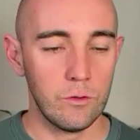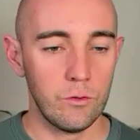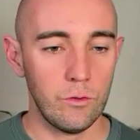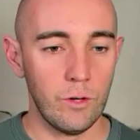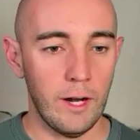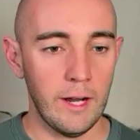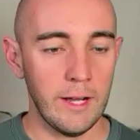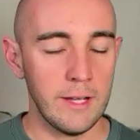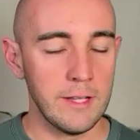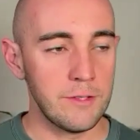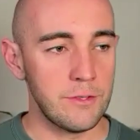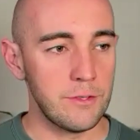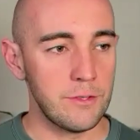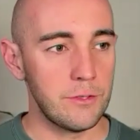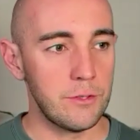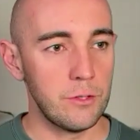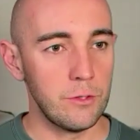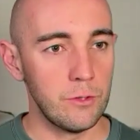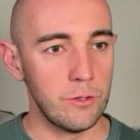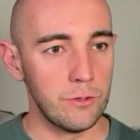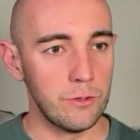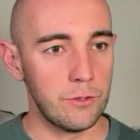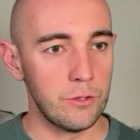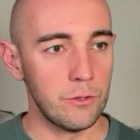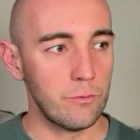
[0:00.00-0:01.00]
right? It's
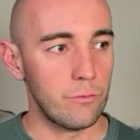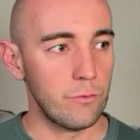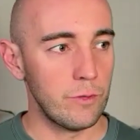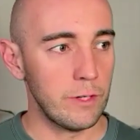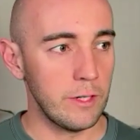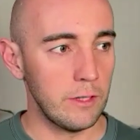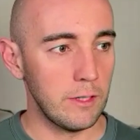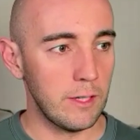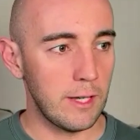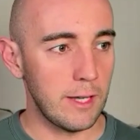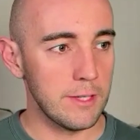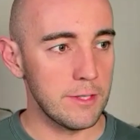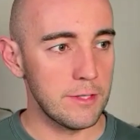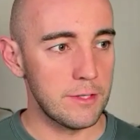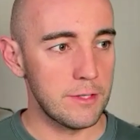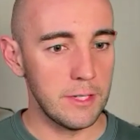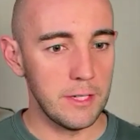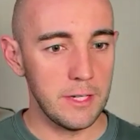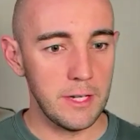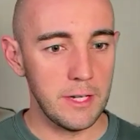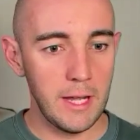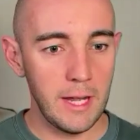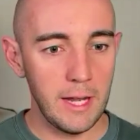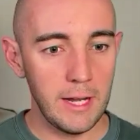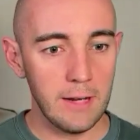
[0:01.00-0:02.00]
to realize
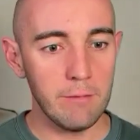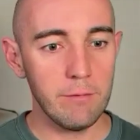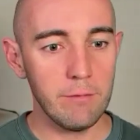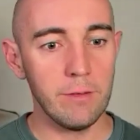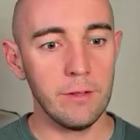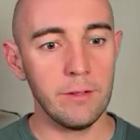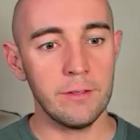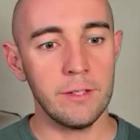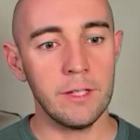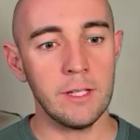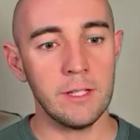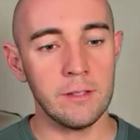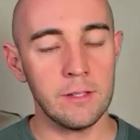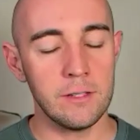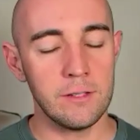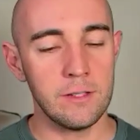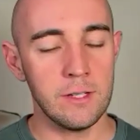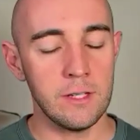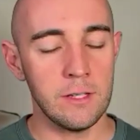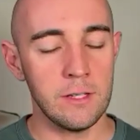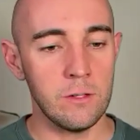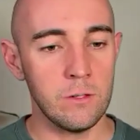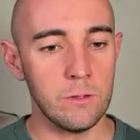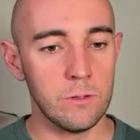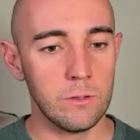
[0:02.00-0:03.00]
that everything that's
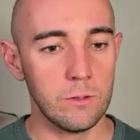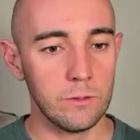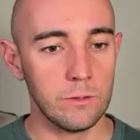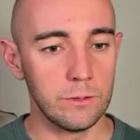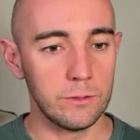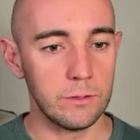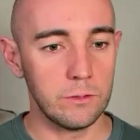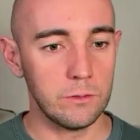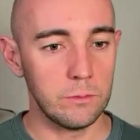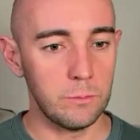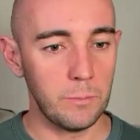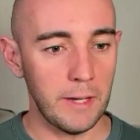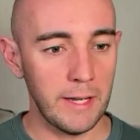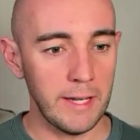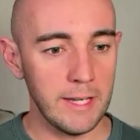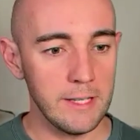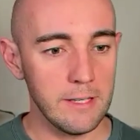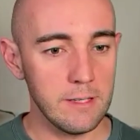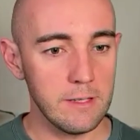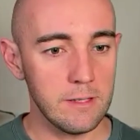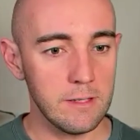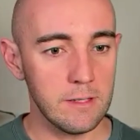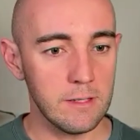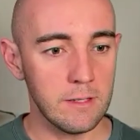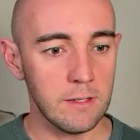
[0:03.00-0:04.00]
in your
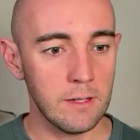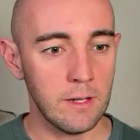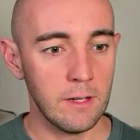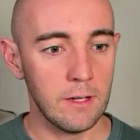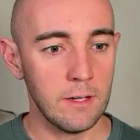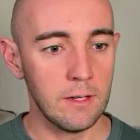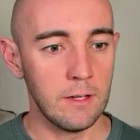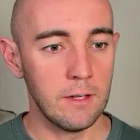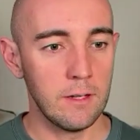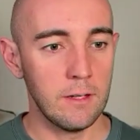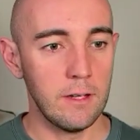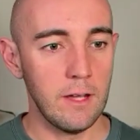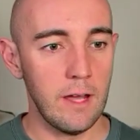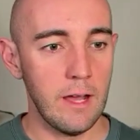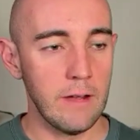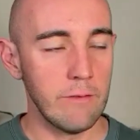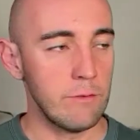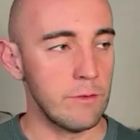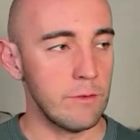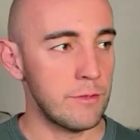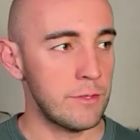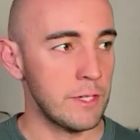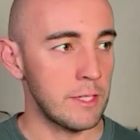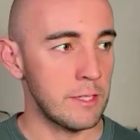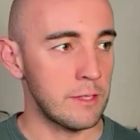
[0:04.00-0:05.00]
space,
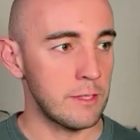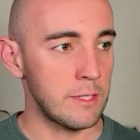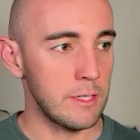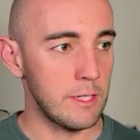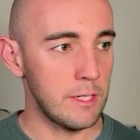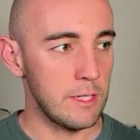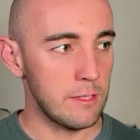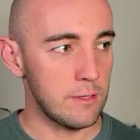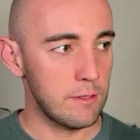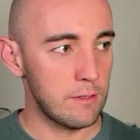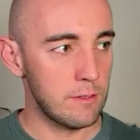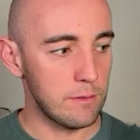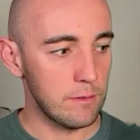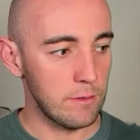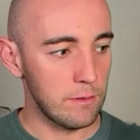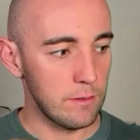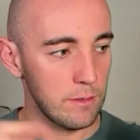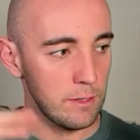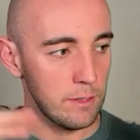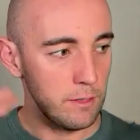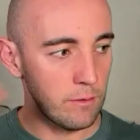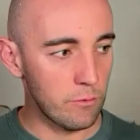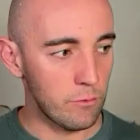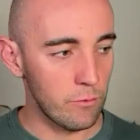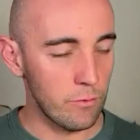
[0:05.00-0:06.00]
everything that is
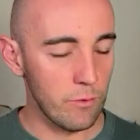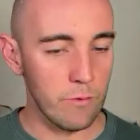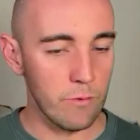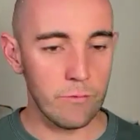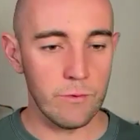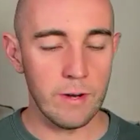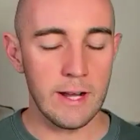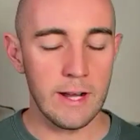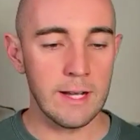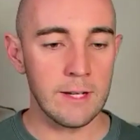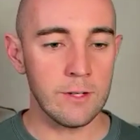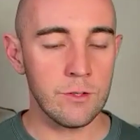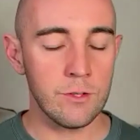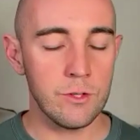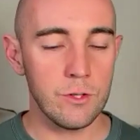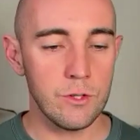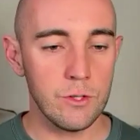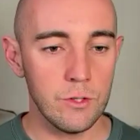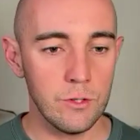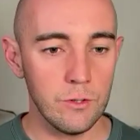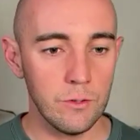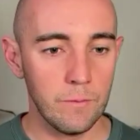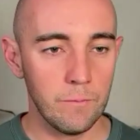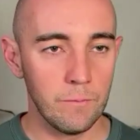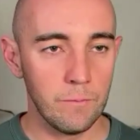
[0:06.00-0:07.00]
around
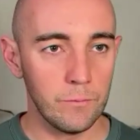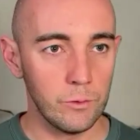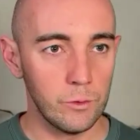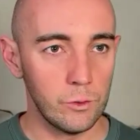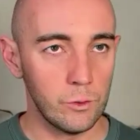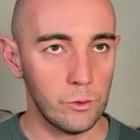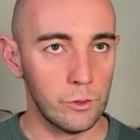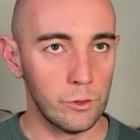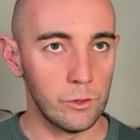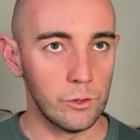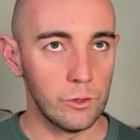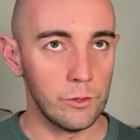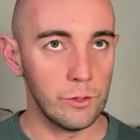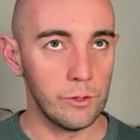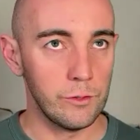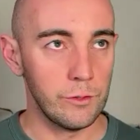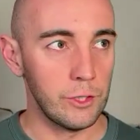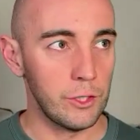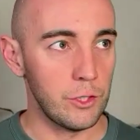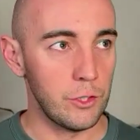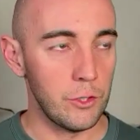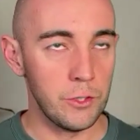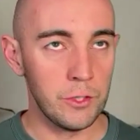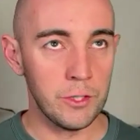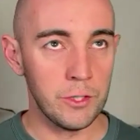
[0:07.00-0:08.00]
you, or
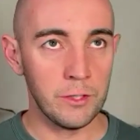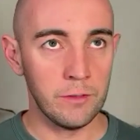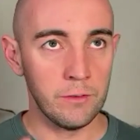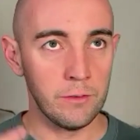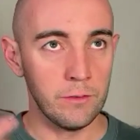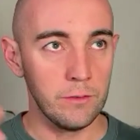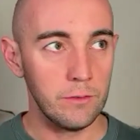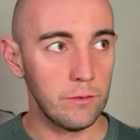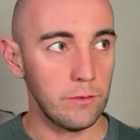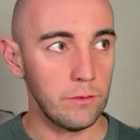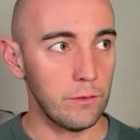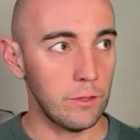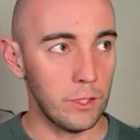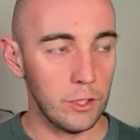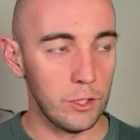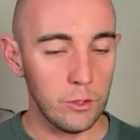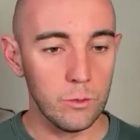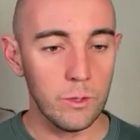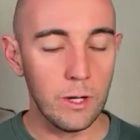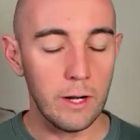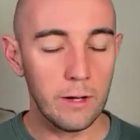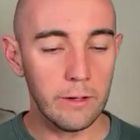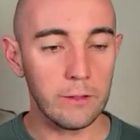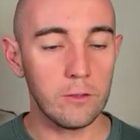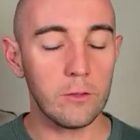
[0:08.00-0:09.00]
that
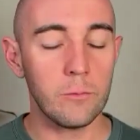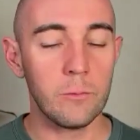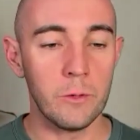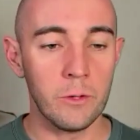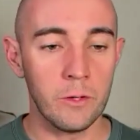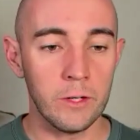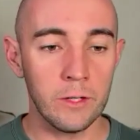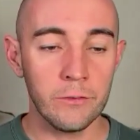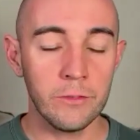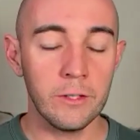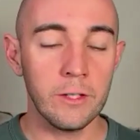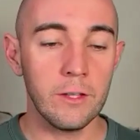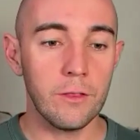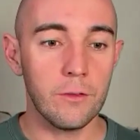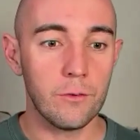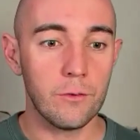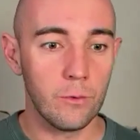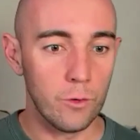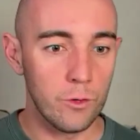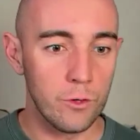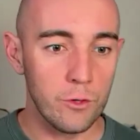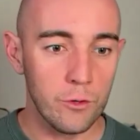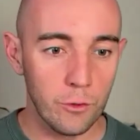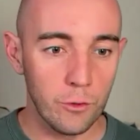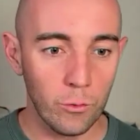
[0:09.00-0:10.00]
you are experiencing
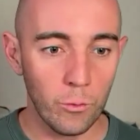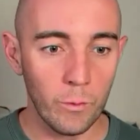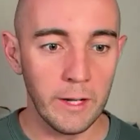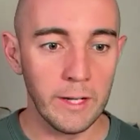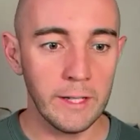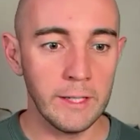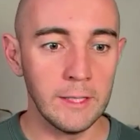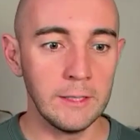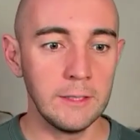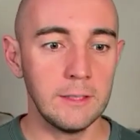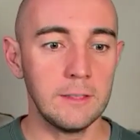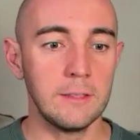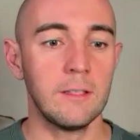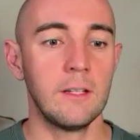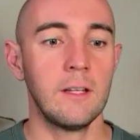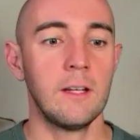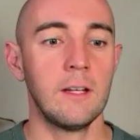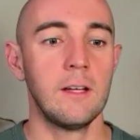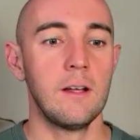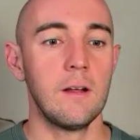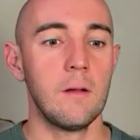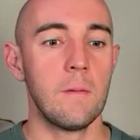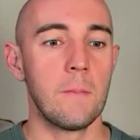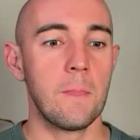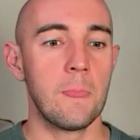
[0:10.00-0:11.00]
through your awareness,
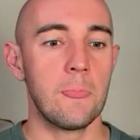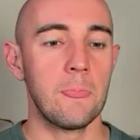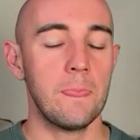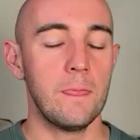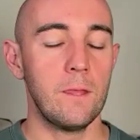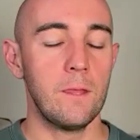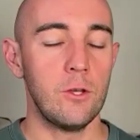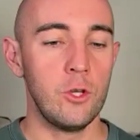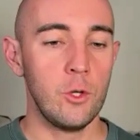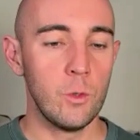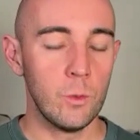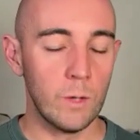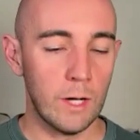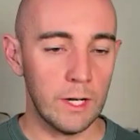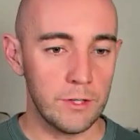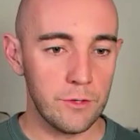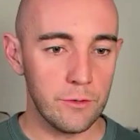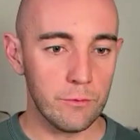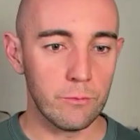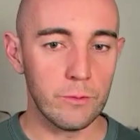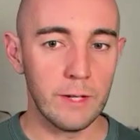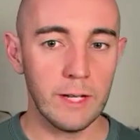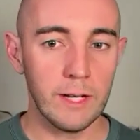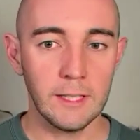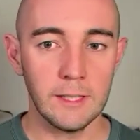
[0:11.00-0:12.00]
you are
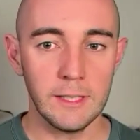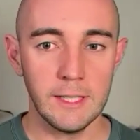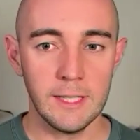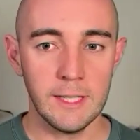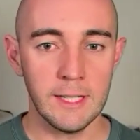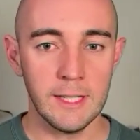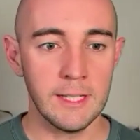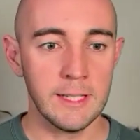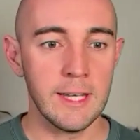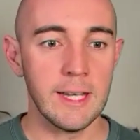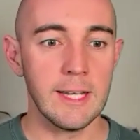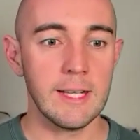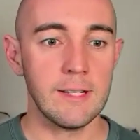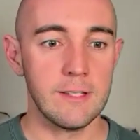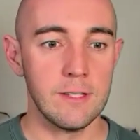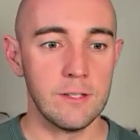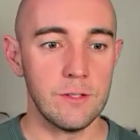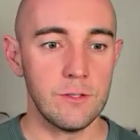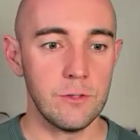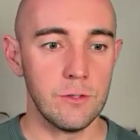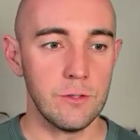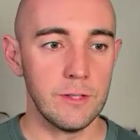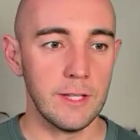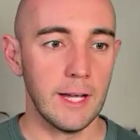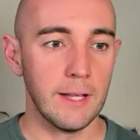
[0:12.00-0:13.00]
directly connected
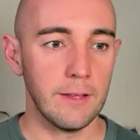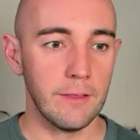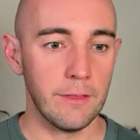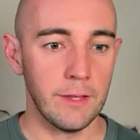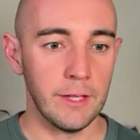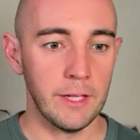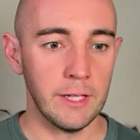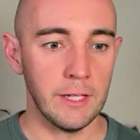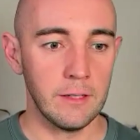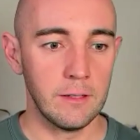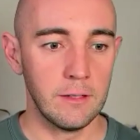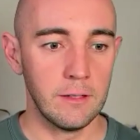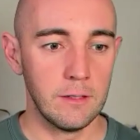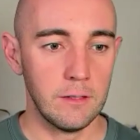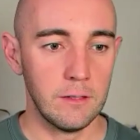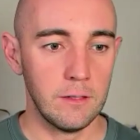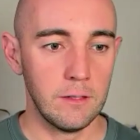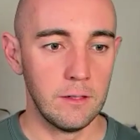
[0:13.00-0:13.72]
to that thing.